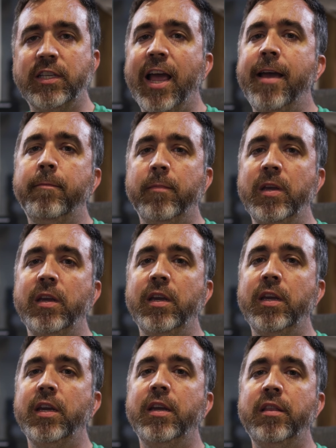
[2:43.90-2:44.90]
slap
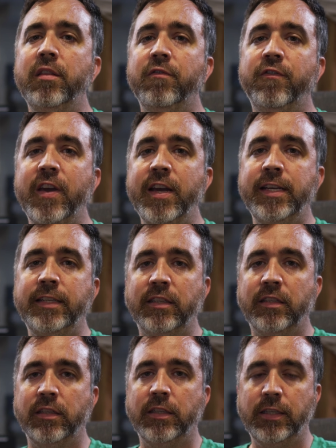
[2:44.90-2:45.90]
me in the face.